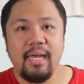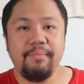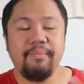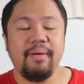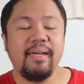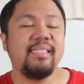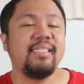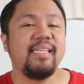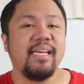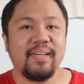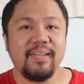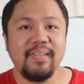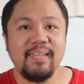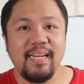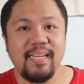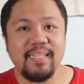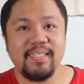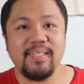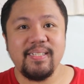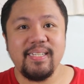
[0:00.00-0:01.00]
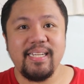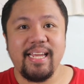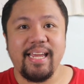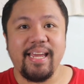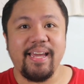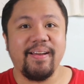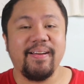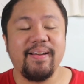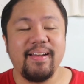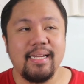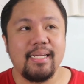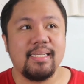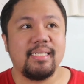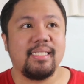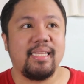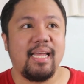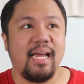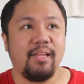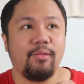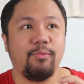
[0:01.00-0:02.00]
And my second lesson here
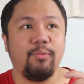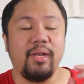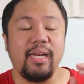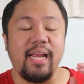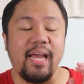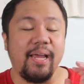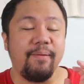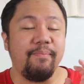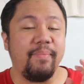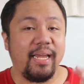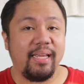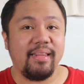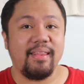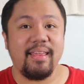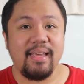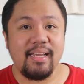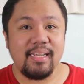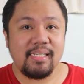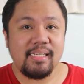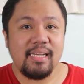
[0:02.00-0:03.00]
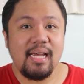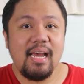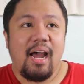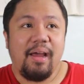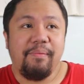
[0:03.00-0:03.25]
is that when I made this,